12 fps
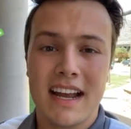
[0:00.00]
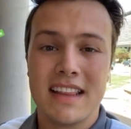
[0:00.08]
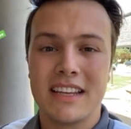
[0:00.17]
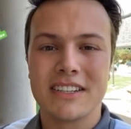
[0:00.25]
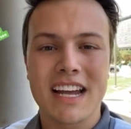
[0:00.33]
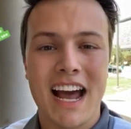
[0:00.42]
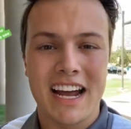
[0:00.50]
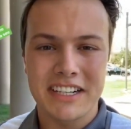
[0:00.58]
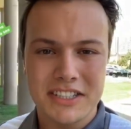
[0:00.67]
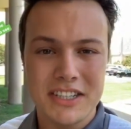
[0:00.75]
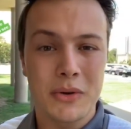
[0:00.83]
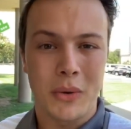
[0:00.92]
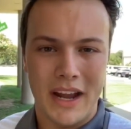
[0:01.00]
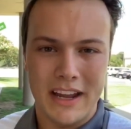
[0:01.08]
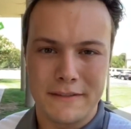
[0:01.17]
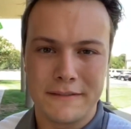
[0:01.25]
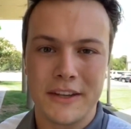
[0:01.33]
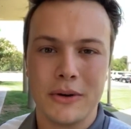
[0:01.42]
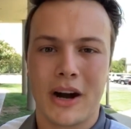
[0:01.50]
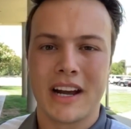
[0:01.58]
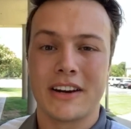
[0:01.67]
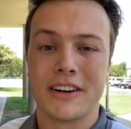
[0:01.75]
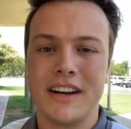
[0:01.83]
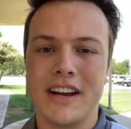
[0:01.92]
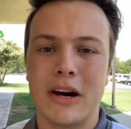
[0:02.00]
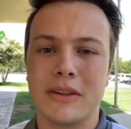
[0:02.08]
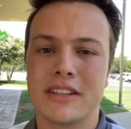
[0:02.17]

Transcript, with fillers: And there's actually quite a few. I already know.